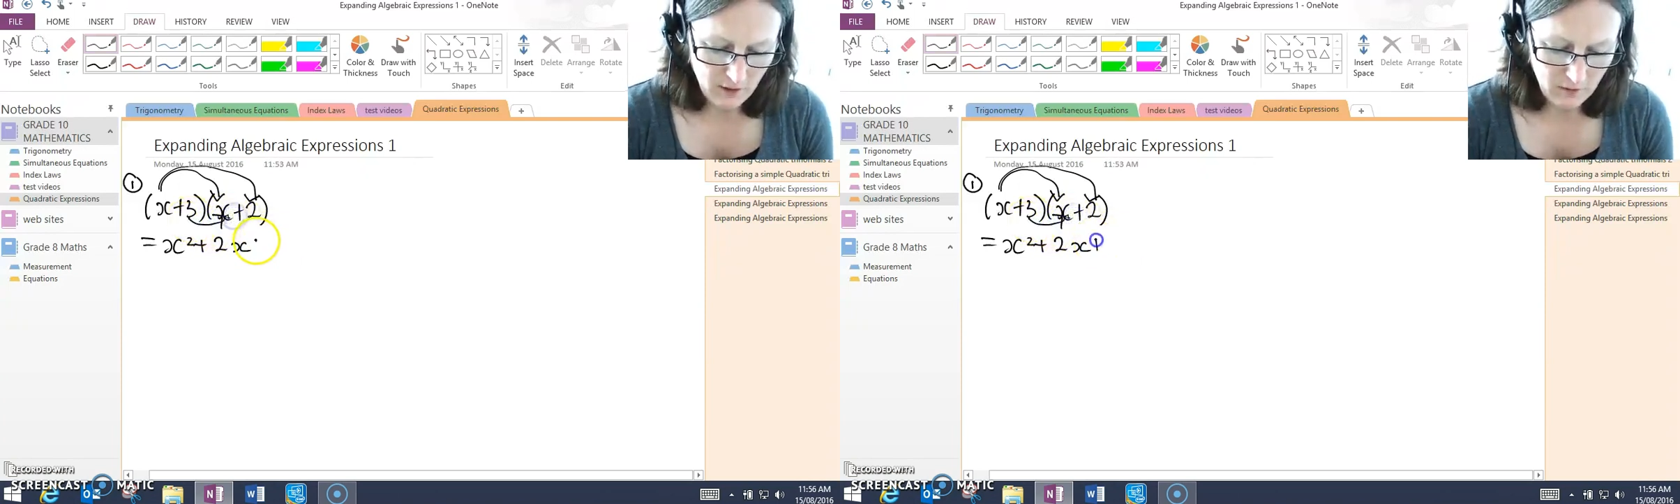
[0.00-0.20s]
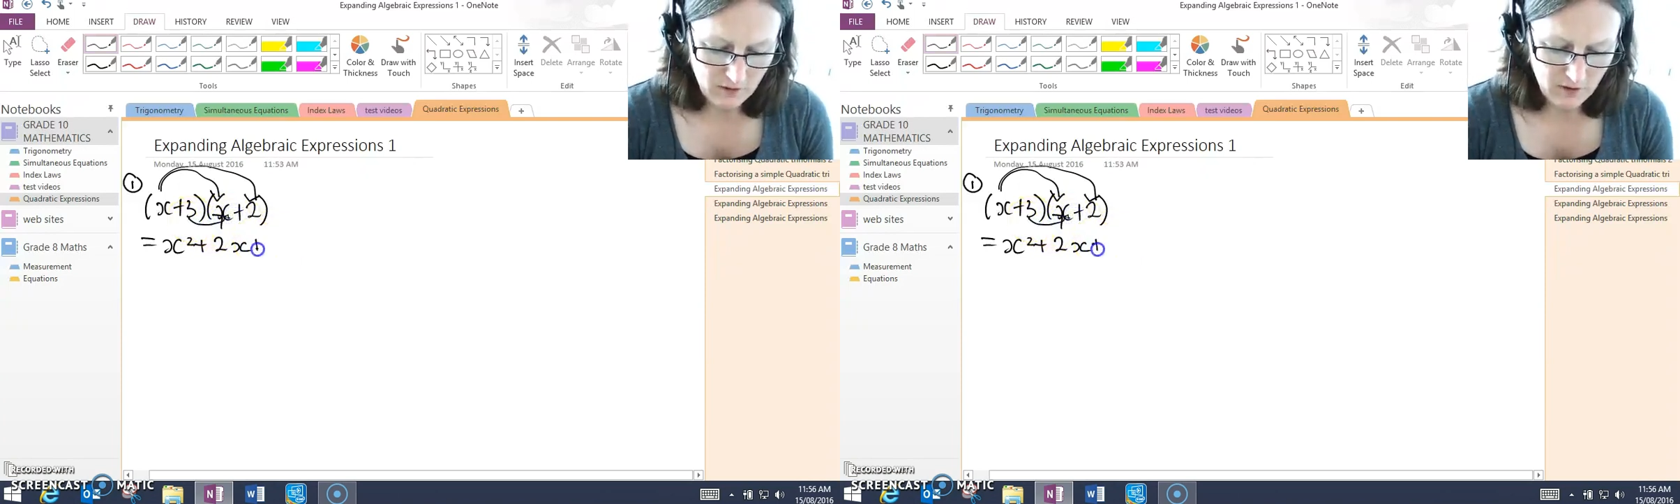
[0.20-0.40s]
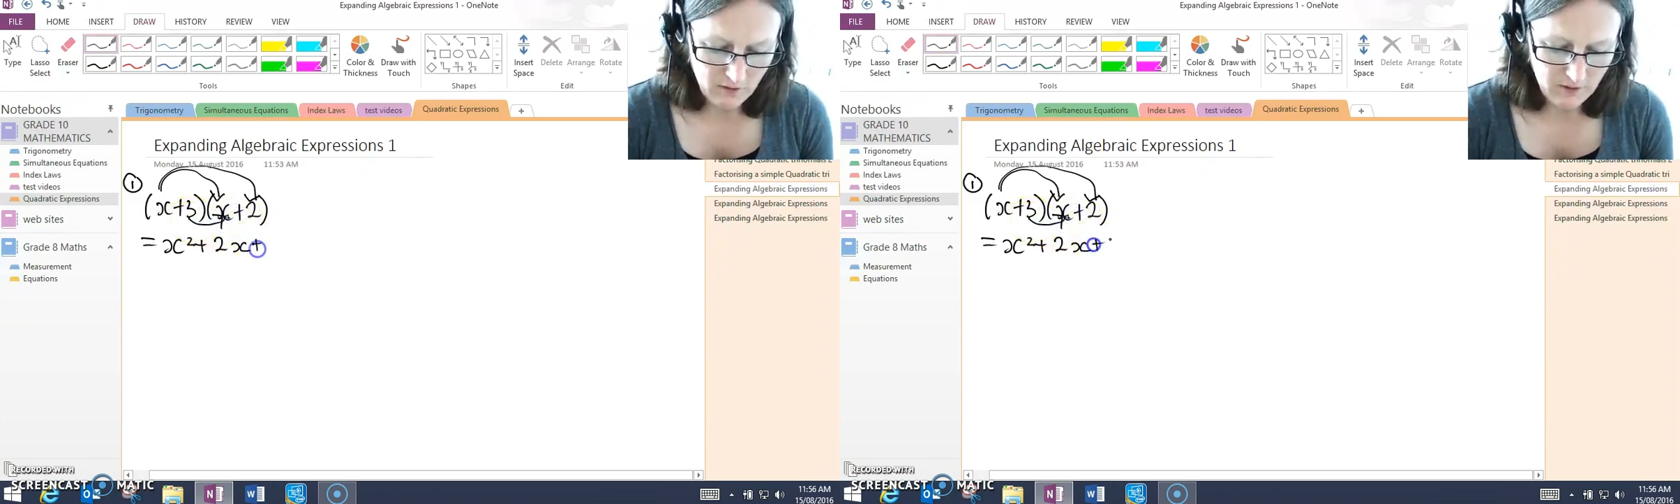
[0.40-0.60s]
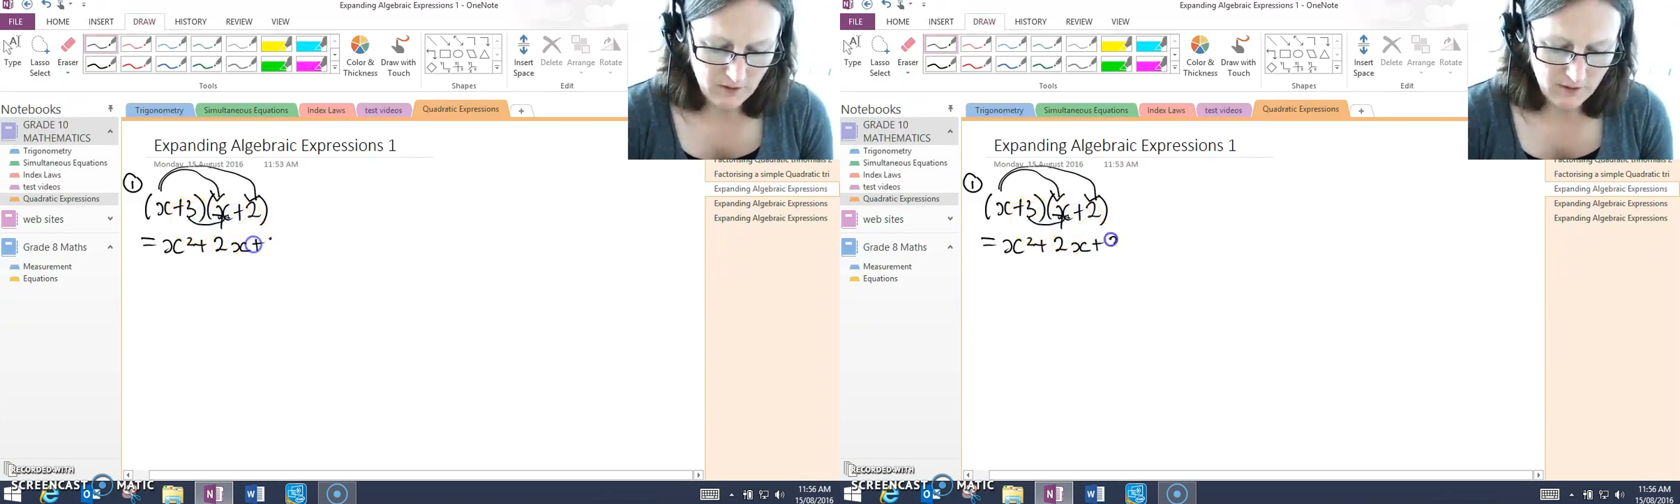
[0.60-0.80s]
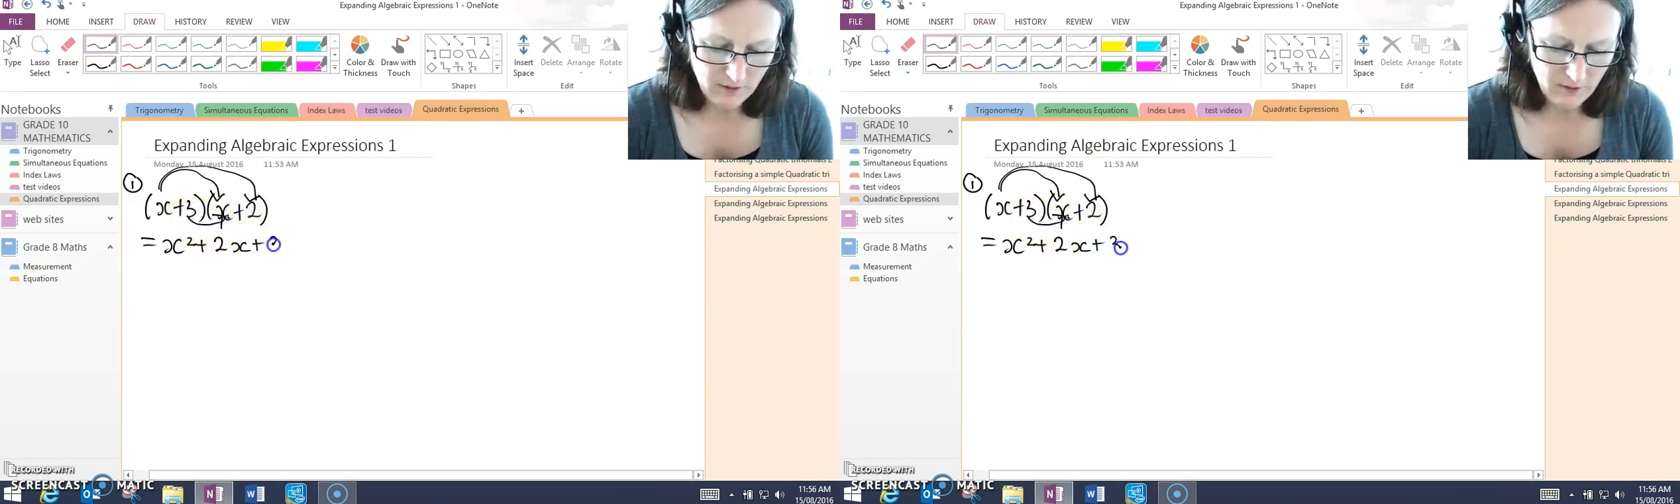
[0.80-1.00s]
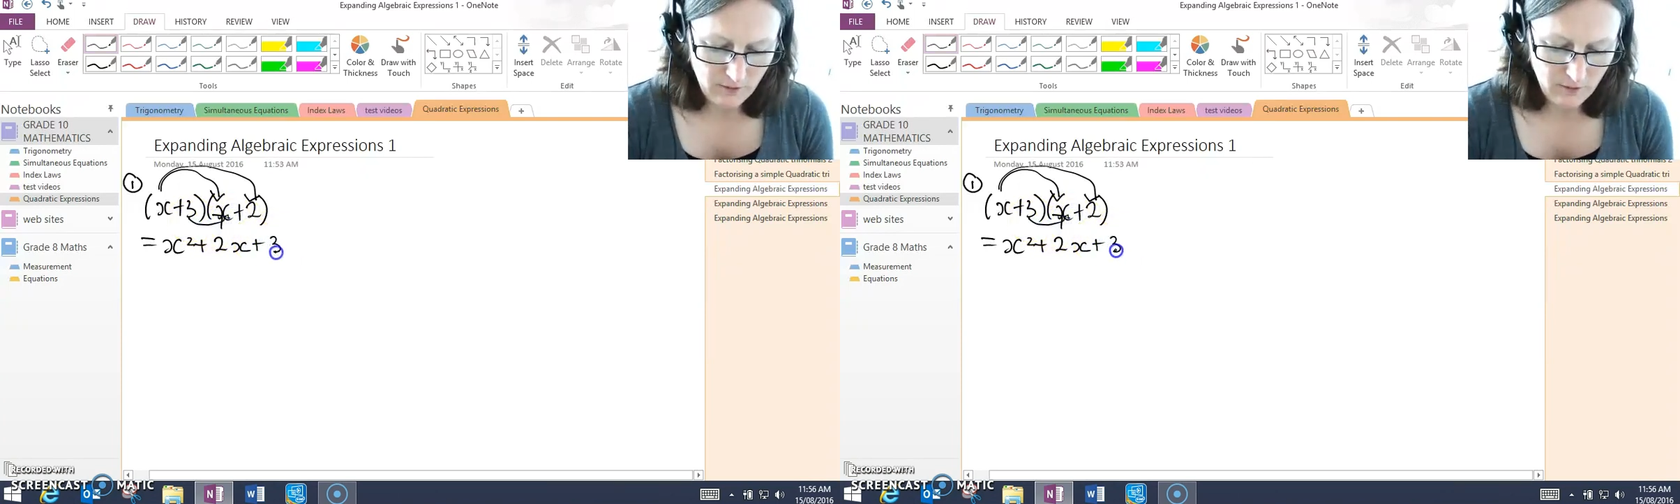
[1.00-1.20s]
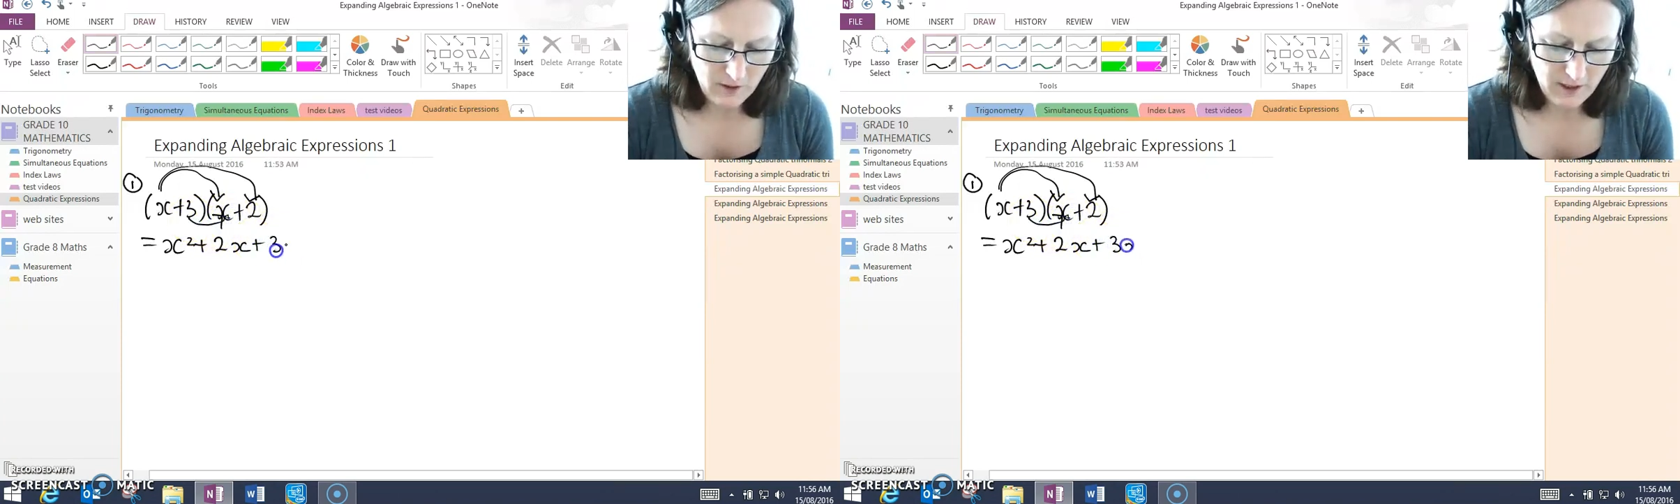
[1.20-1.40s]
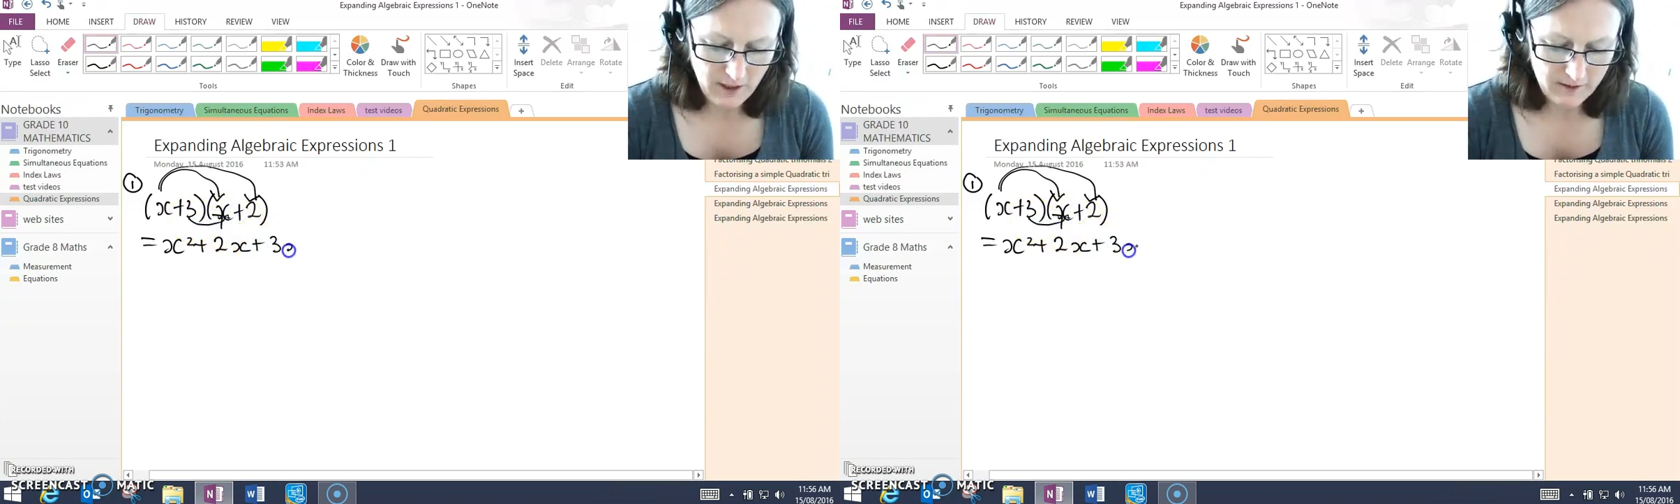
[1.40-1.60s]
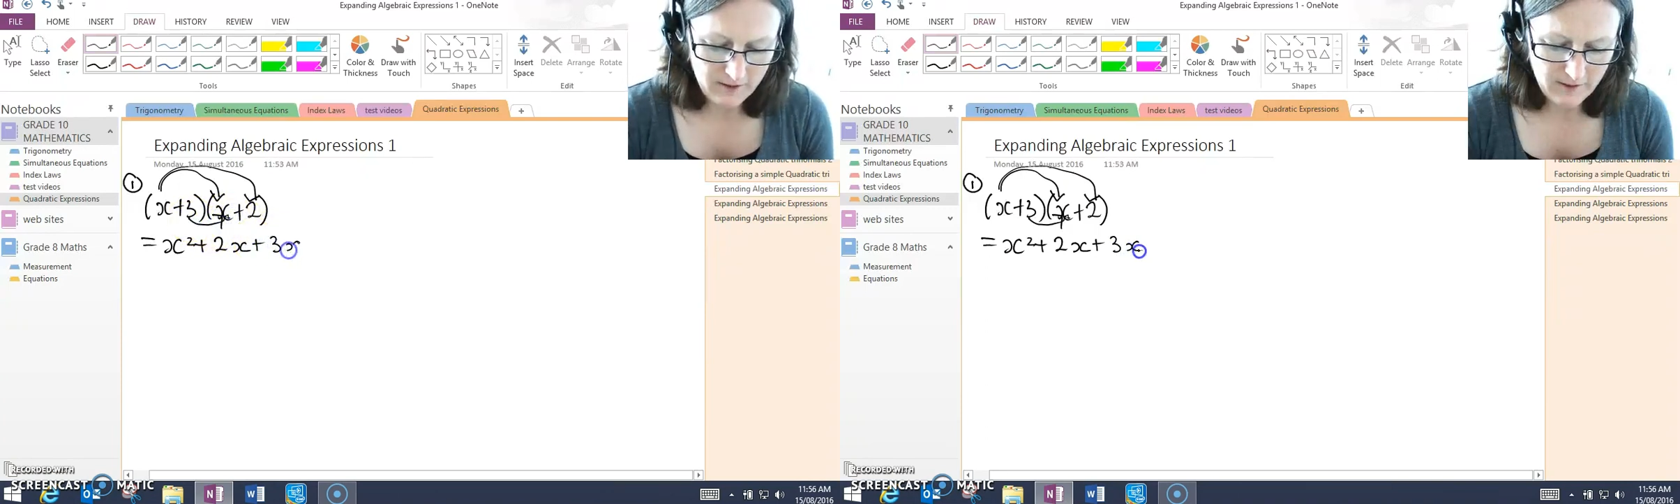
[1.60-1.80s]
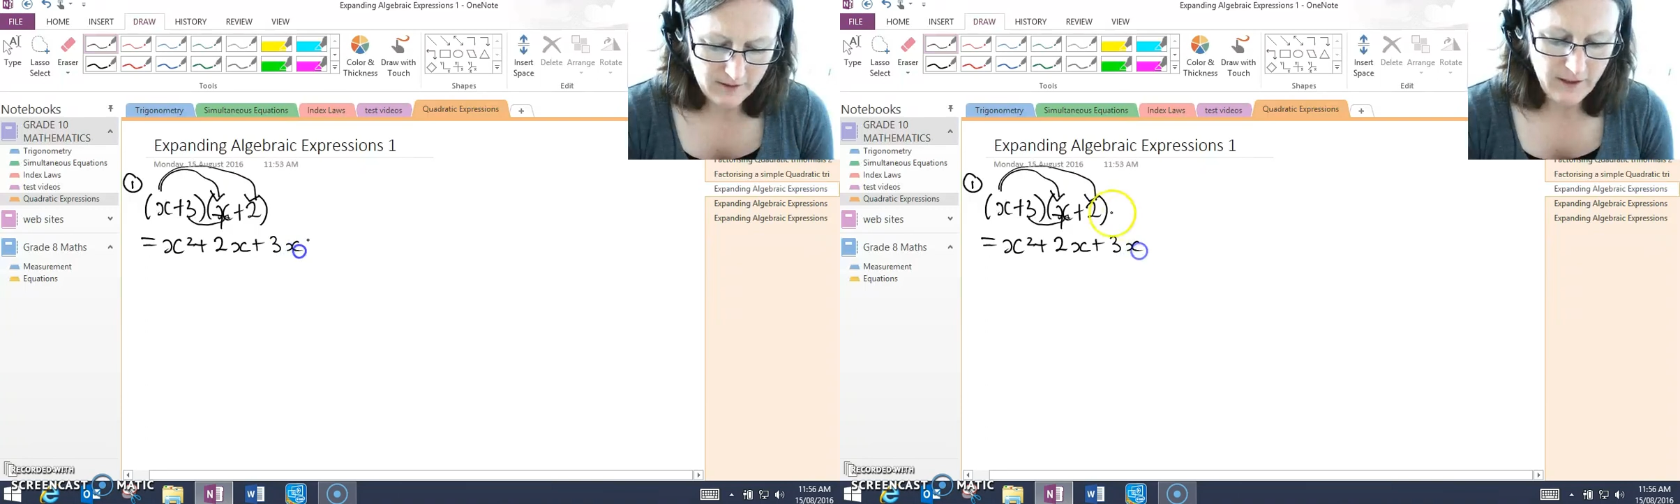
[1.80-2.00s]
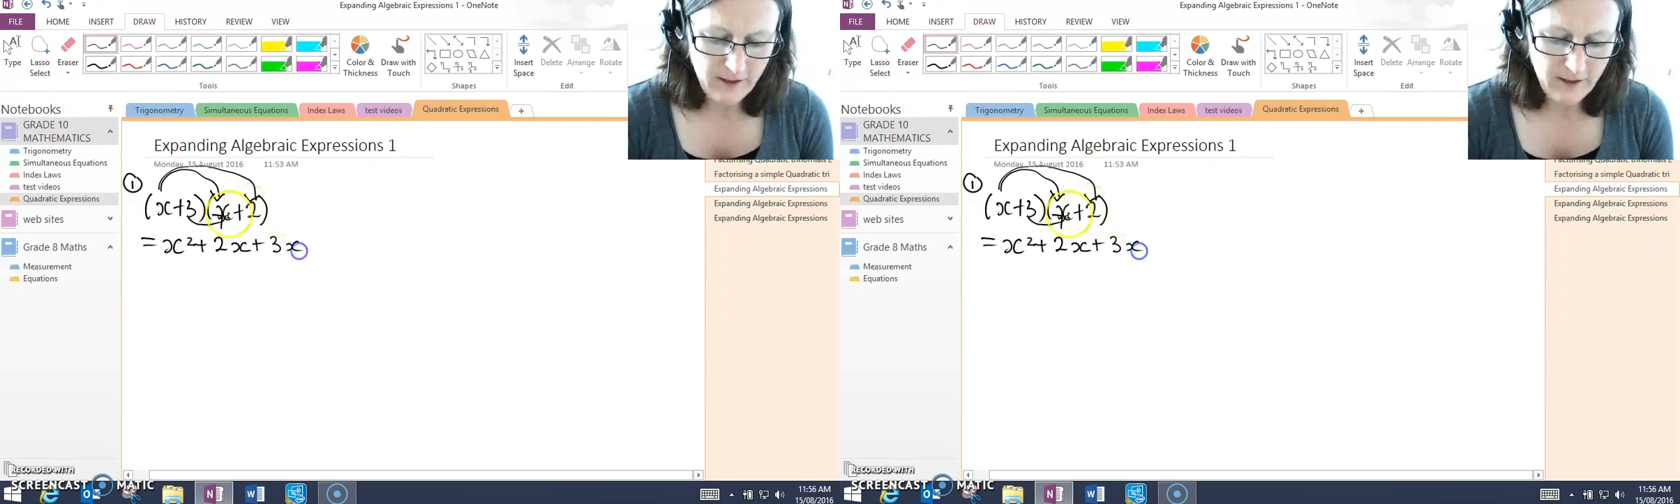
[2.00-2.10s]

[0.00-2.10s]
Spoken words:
which gives us 3x,